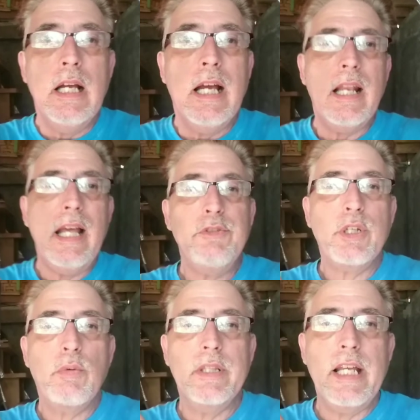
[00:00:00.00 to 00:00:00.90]

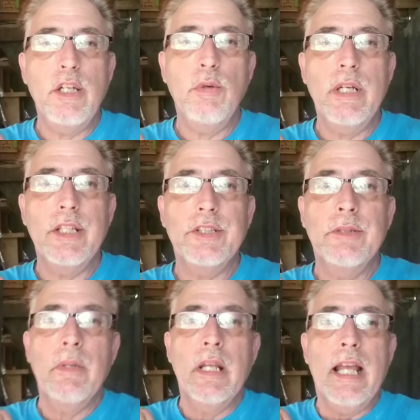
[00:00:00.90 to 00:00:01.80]
electric. What they do
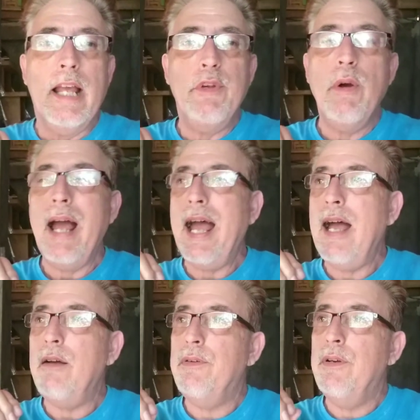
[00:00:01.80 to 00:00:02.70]
is, if you
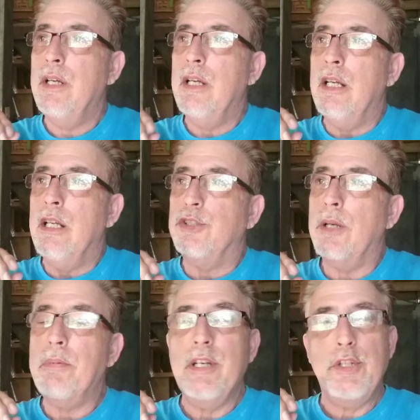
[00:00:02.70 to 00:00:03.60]
have
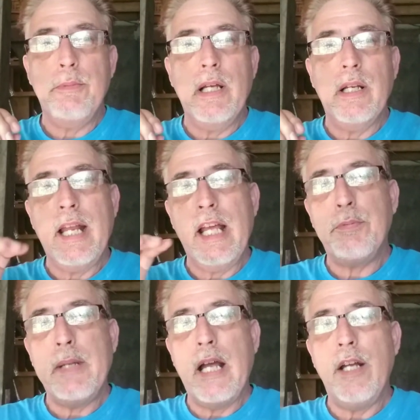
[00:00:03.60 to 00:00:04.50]
something that you build, it
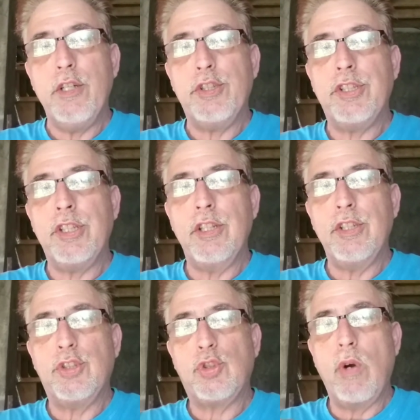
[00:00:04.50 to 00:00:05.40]
has to be under certain
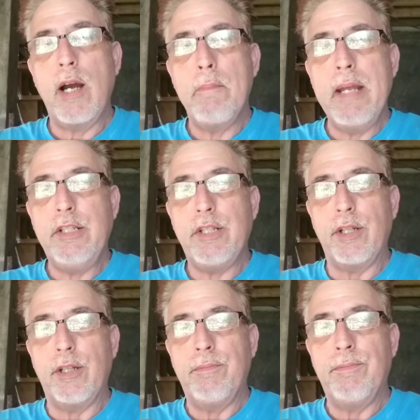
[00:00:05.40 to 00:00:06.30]
square meter.
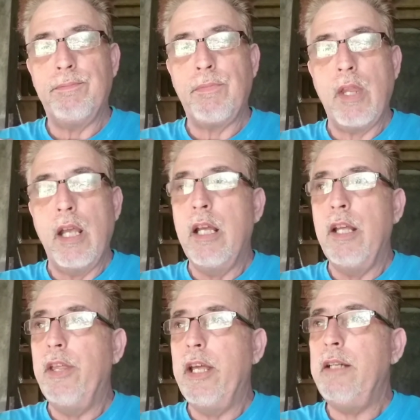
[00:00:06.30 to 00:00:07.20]

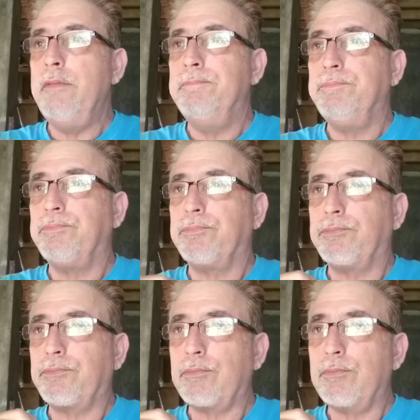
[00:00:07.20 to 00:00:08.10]
Then
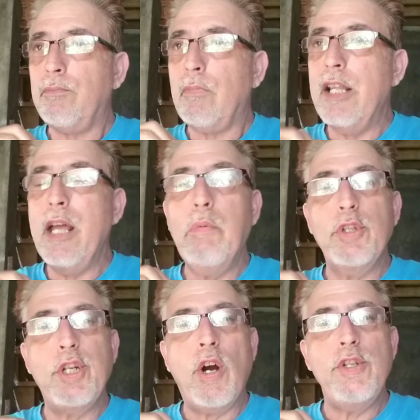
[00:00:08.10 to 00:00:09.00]
they will
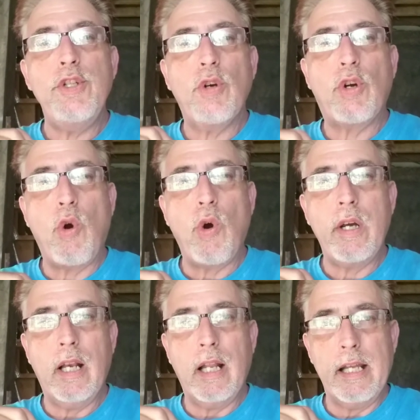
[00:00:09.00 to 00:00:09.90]
charge you
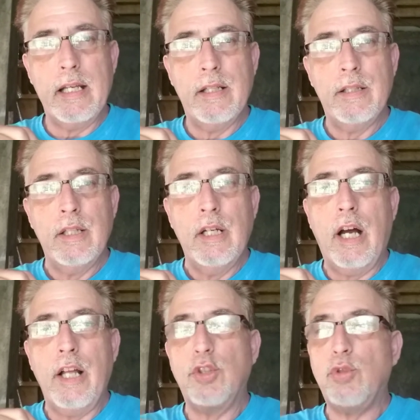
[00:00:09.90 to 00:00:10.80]
accordingly
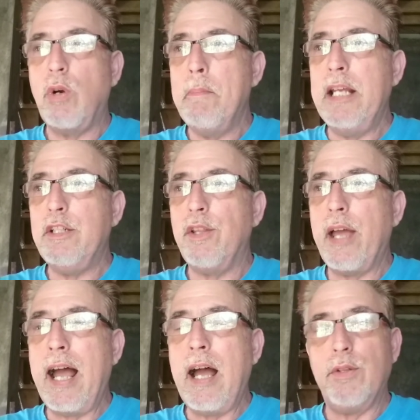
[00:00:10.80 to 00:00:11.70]
on the square meter of
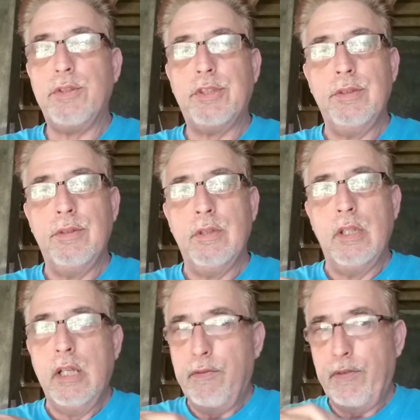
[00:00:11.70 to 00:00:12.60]
the house.
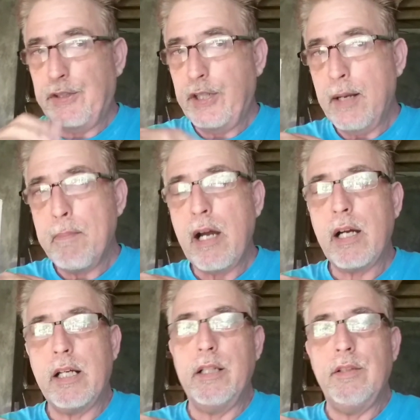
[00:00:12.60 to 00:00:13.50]
If they see
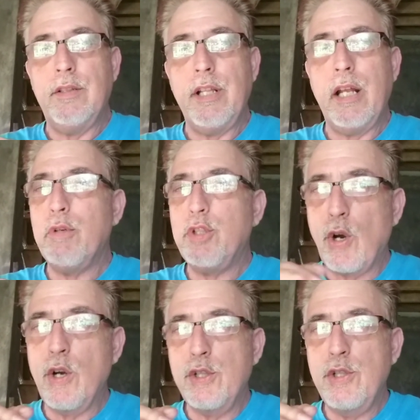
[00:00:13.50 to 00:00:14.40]
American, they will
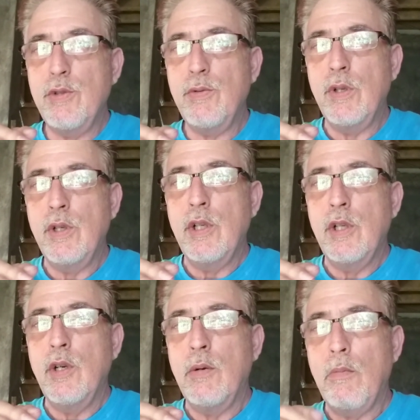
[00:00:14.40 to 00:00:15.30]
charge you
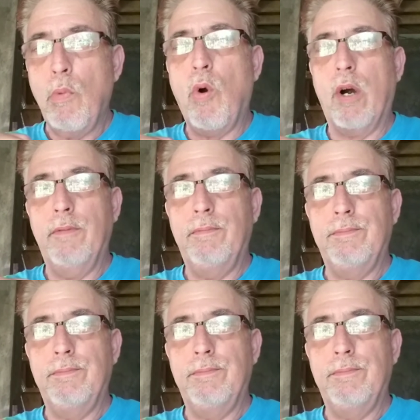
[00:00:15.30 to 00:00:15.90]
more.